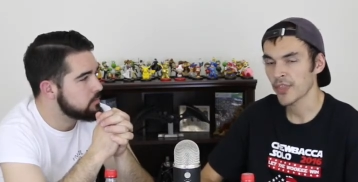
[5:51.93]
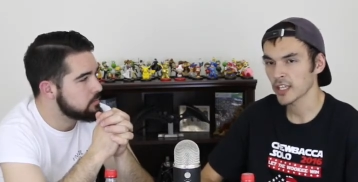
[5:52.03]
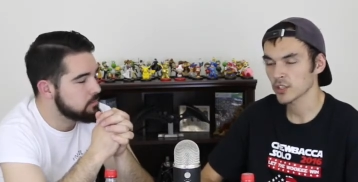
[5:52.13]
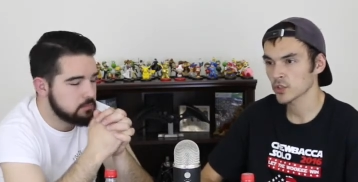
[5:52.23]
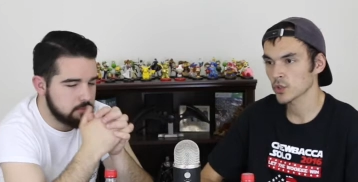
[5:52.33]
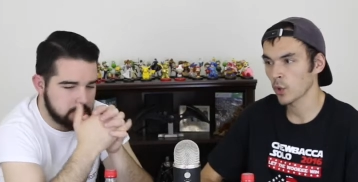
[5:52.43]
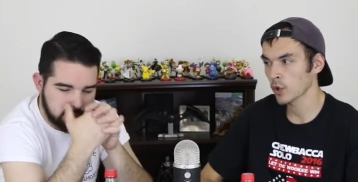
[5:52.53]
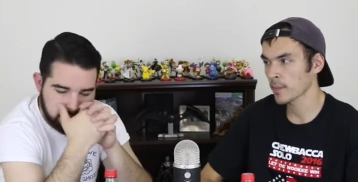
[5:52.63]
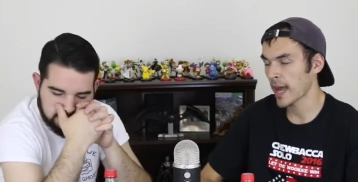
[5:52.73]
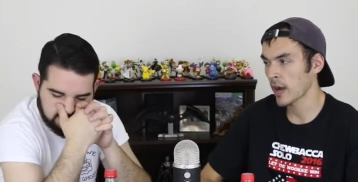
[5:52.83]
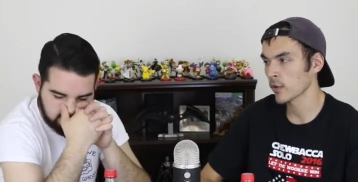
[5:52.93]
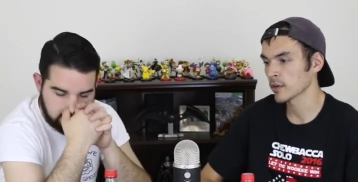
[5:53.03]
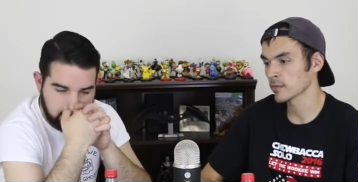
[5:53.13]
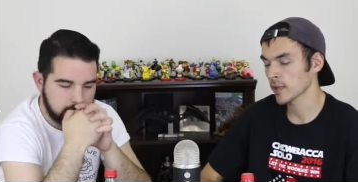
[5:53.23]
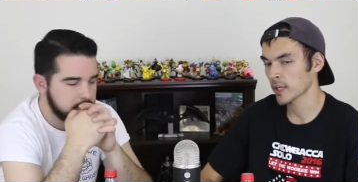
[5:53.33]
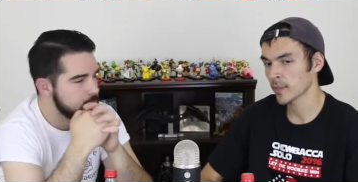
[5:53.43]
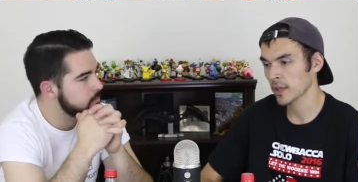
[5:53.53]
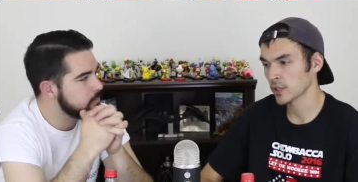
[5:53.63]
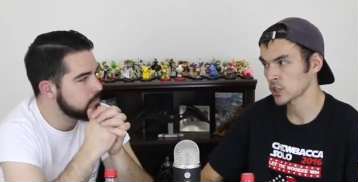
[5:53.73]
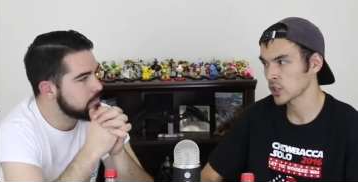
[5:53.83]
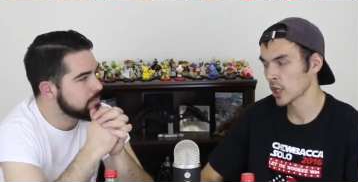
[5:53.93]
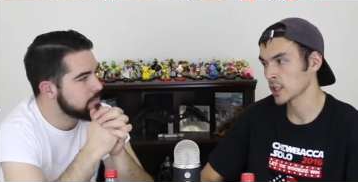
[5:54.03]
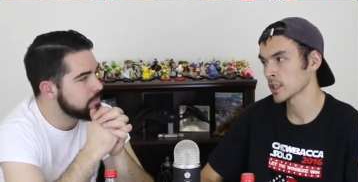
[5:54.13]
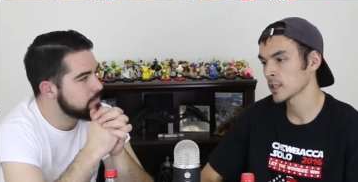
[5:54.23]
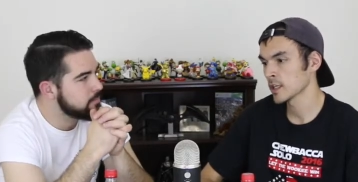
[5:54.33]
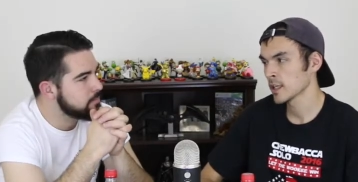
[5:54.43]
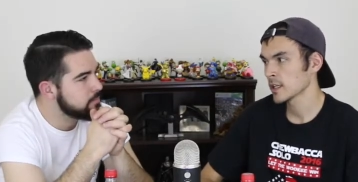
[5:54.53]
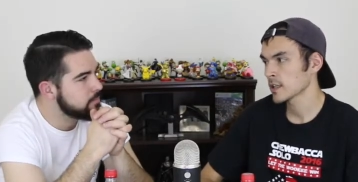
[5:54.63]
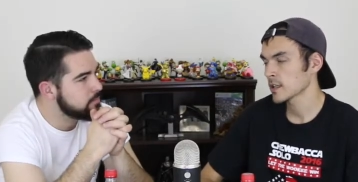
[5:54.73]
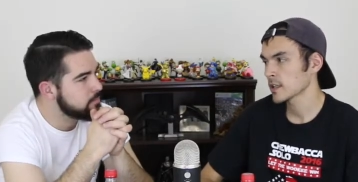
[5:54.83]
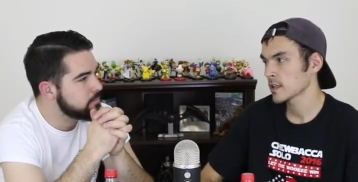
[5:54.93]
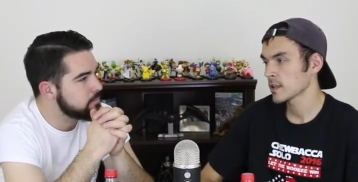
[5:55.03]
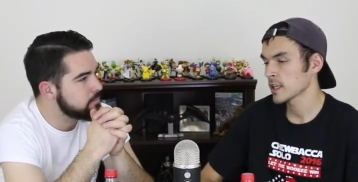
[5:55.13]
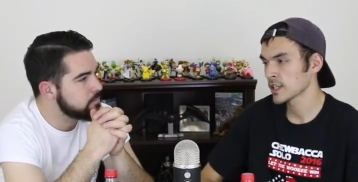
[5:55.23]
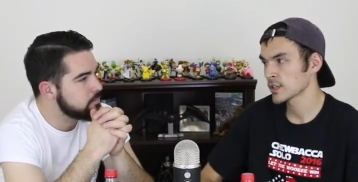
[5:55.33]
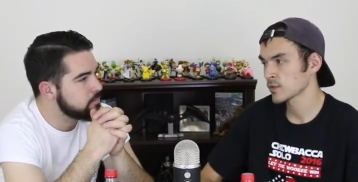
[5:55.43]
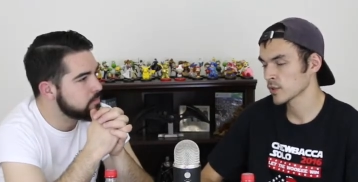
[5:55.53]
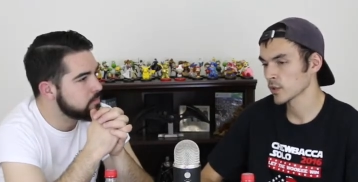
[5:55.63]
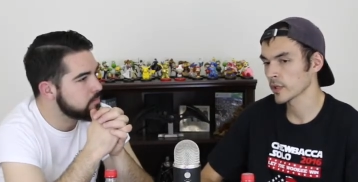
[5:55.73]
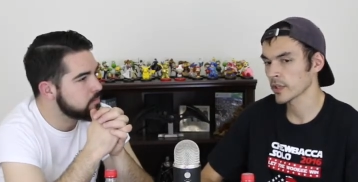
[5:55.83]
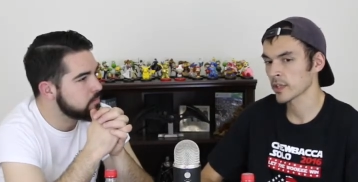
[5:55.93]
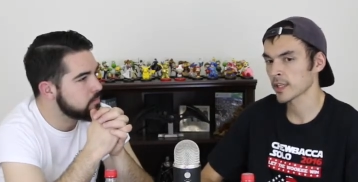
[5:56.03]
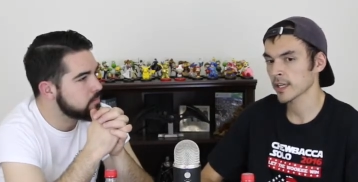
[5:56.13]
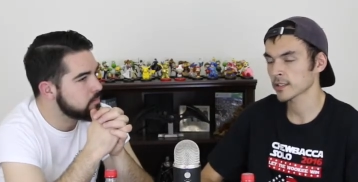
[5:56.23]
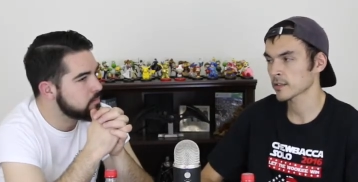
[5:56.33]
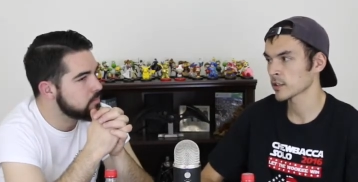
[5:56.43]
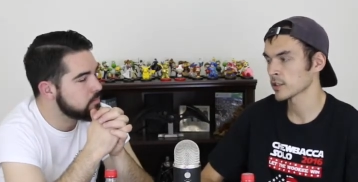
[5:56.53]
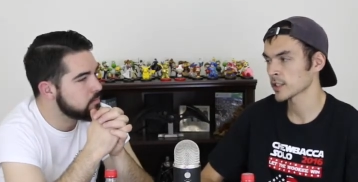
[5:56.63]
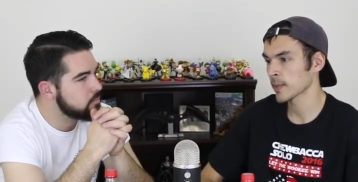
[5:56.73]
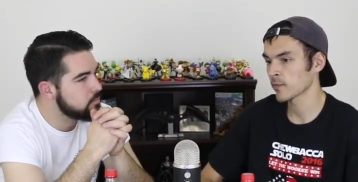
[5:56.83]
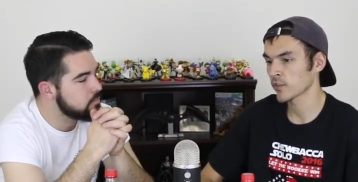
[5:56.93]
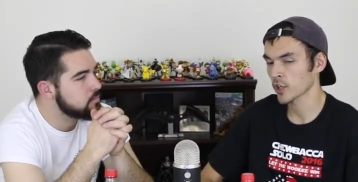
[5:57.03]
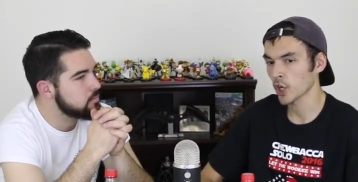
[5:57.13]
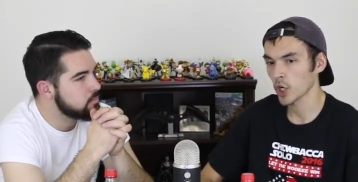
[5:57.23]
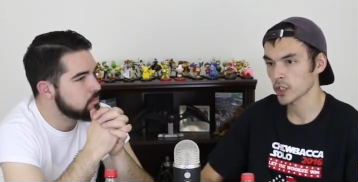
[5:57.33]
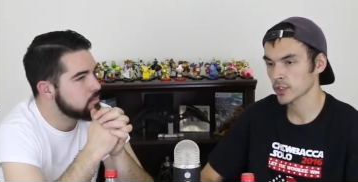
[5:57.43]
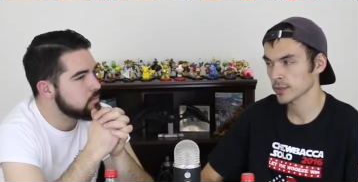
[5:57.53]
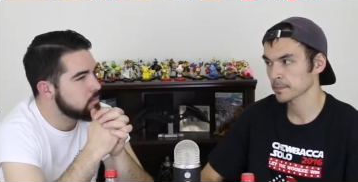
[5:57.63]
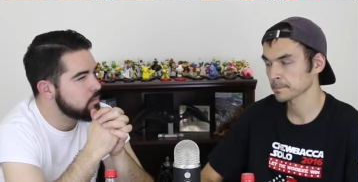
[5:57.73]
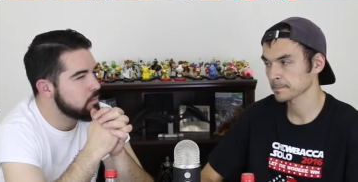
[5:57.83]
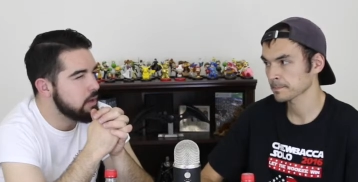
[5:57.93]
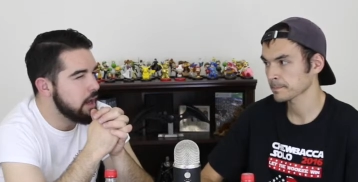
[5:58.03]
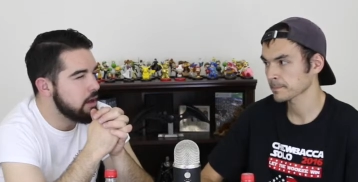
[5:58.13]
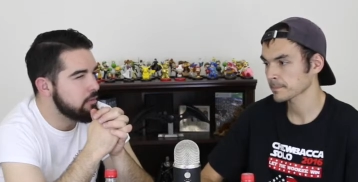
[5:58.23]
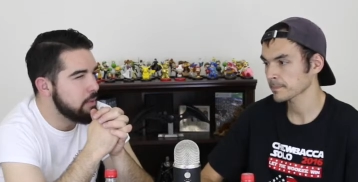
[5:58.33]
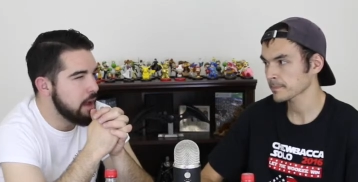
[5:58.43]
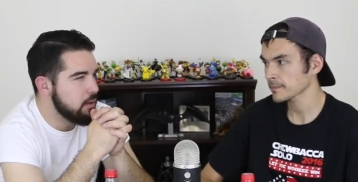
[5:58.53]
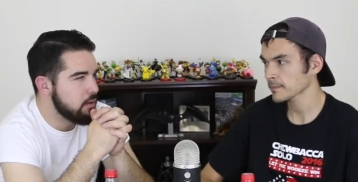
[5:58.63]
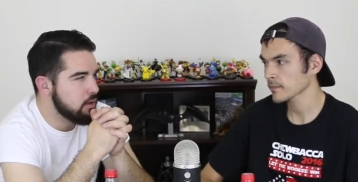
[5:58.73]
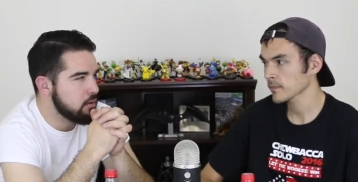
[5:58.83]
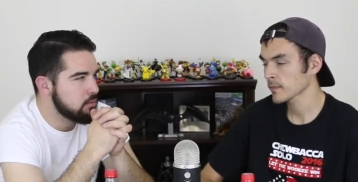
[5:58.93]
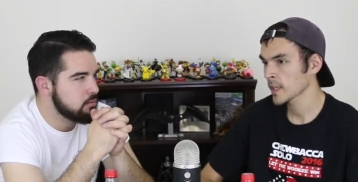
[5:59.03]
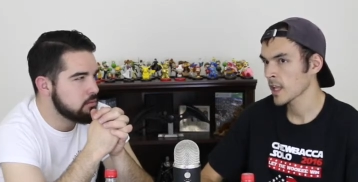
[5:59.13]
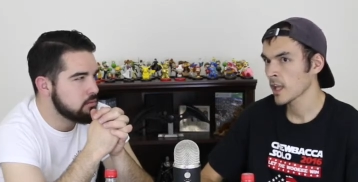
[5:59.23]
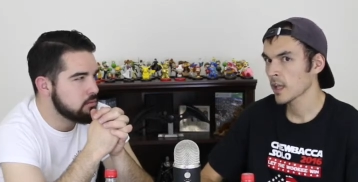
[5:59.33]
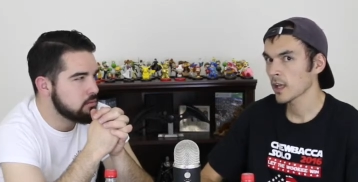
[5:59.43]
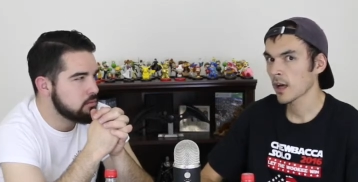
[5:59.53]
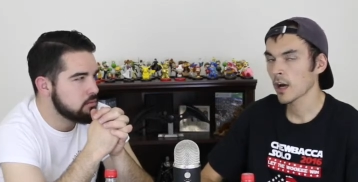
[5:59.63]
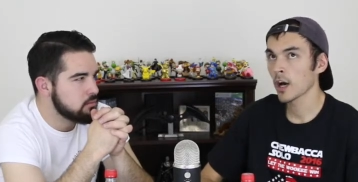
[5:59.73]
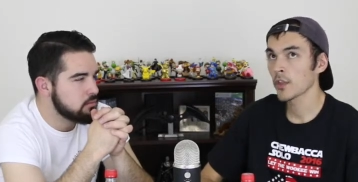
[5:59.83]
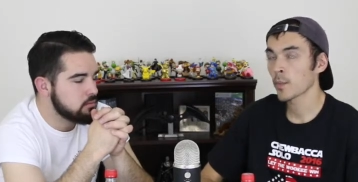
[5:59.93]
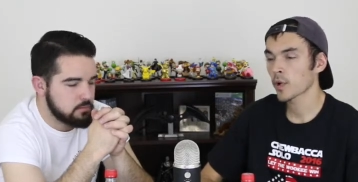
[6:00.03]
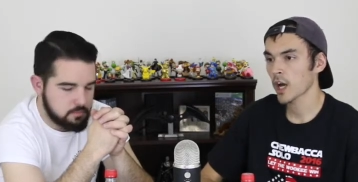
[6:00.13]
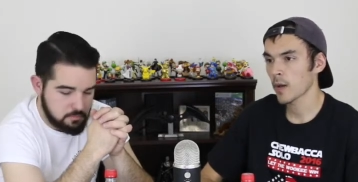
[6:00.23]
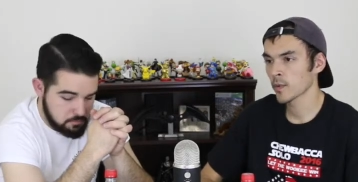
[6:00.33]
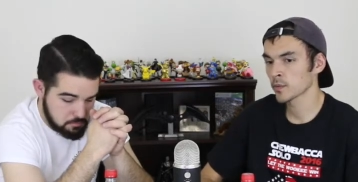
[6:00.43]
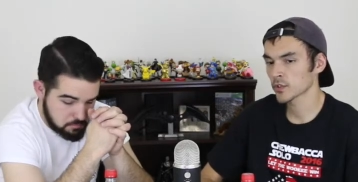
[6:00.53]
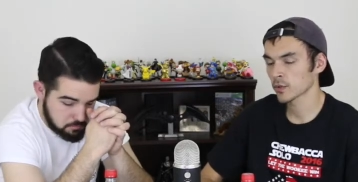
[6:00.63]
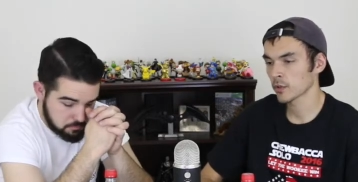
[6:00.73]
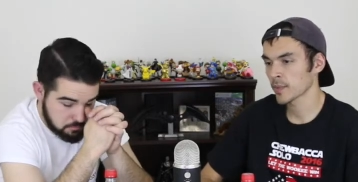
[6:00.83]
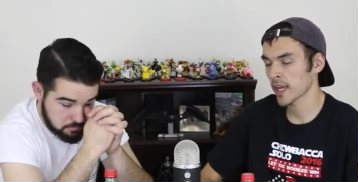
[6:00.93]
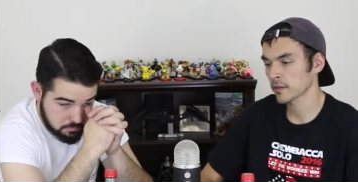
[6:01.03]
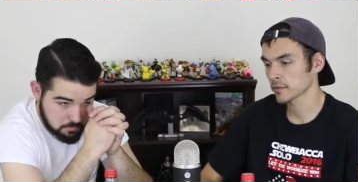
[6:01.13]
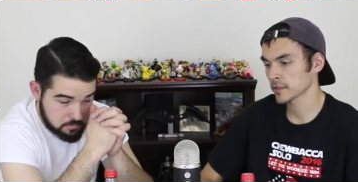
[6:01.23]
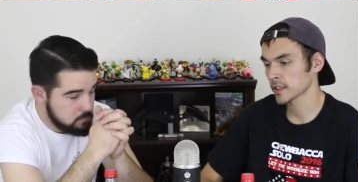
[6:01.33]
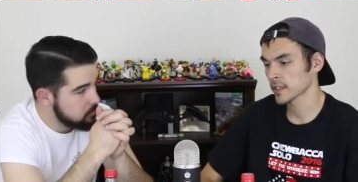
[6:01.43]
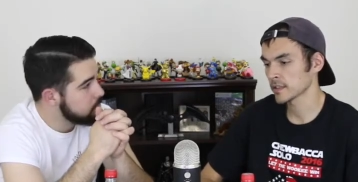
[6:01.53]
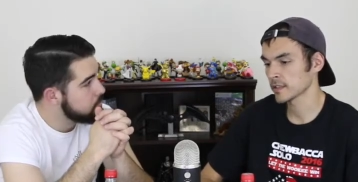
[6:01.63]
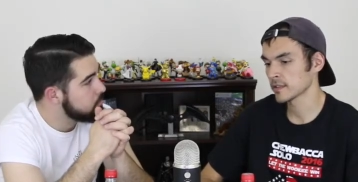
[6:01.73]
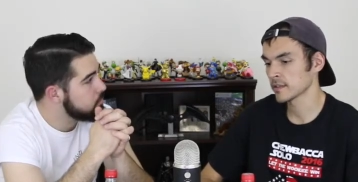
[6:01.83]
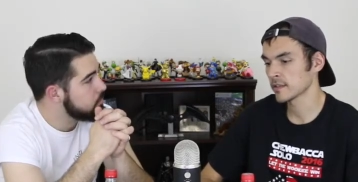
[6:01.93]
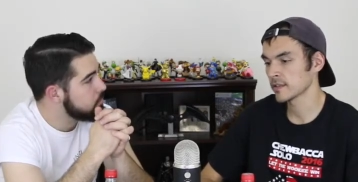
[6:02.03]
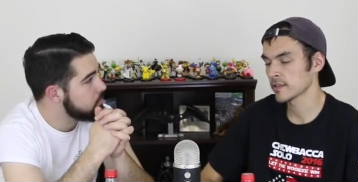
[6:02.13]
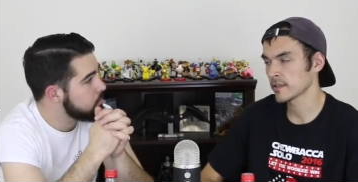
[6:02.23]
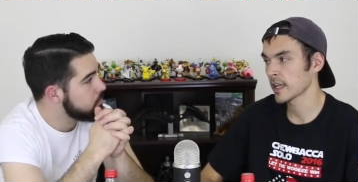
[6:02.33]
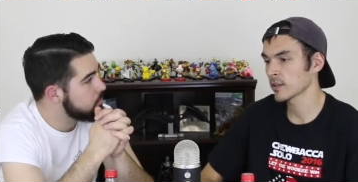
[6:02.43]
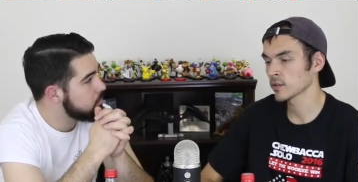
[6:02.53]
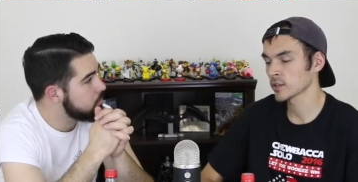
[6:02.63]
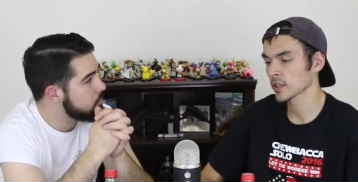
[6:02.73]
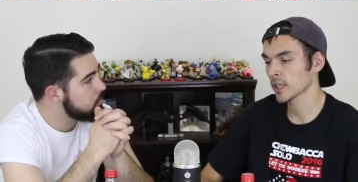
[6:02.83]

Speaker 1: think solar powered, like by the sun, is really the next good step for cars.
Speaker 2: Not enough power though?
Speaker 1: Uh, the problem with solar panels is they lose a